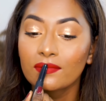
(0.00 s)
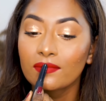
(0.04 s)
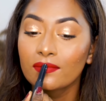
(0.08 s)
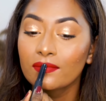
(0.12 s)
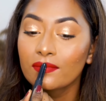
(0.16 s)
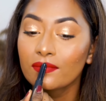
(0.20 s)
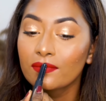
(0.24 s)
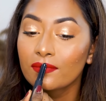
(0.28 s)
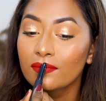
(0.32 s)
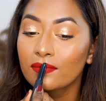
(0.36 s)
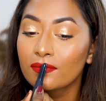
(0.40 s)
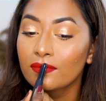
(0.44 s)

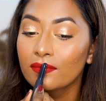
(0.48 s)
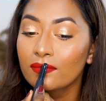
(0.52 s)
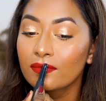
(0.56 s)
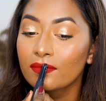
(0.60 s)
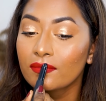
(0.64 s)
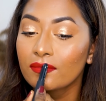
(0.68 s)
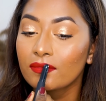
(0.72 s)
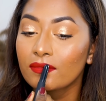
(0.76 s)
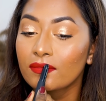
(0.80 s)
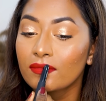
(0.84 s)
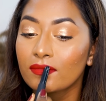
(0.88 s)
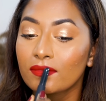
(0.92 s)
makes the
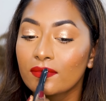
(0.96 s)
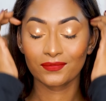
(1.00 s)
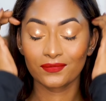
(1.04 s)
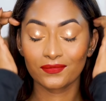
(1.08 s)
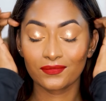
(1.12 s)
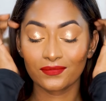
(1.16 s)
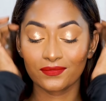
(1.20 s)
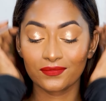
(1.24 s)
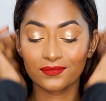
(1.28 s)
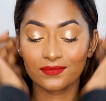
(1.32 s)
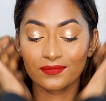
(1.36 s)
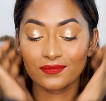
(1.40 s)
whole
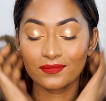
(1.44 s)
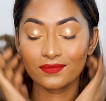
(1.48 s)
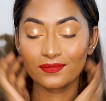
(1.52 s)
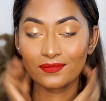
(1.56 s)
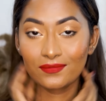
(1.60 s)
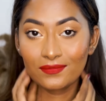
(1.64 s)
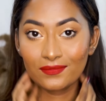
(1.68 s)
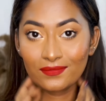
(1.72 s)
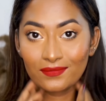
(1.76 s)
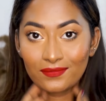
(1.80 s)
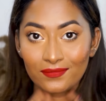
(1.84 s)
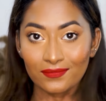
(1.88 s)
look
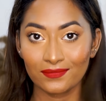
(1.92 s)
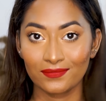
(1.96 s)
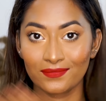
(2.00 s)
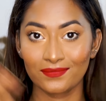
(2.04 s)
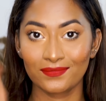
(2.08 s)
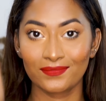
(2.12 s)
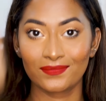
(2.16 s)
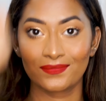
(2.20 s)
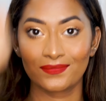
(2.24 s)
pop